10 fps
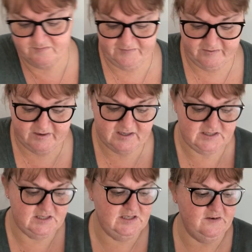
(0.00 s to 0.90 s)
very
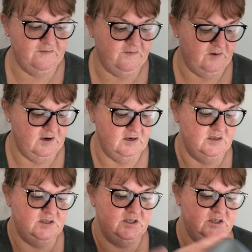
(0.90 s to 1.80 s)

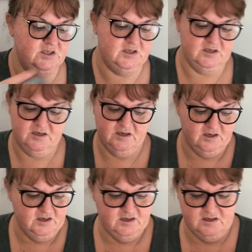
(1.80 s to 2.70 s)
different
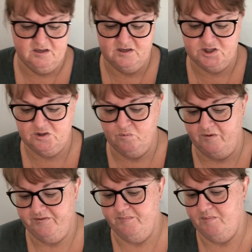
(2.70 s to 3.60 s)
to
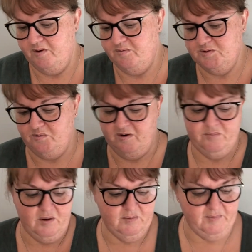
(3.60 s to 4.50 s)
what the models were, and
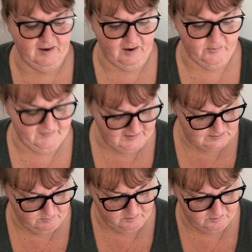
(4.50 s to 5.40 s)
probably like when
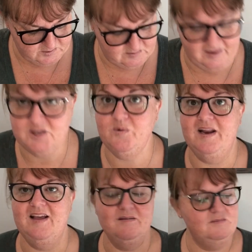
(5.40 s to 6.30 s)
these models, like
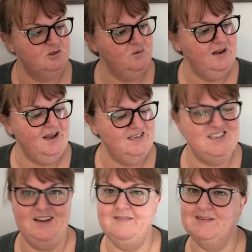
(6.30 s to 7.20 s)

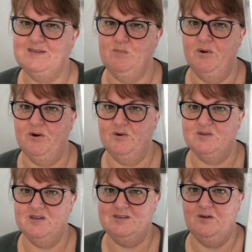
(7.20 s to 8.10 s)
2018 this model,
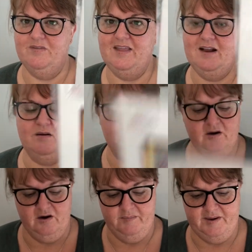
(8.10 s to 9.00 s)
so it's not that long
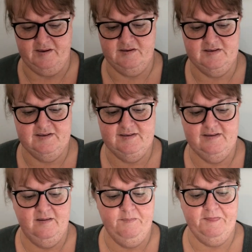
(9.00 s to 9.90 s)
ago, but
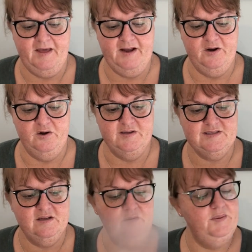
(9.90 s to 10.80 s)
I don't know, it's
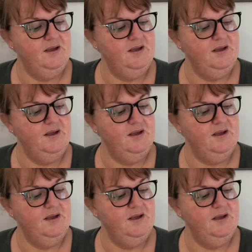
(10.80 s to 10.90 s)
gonna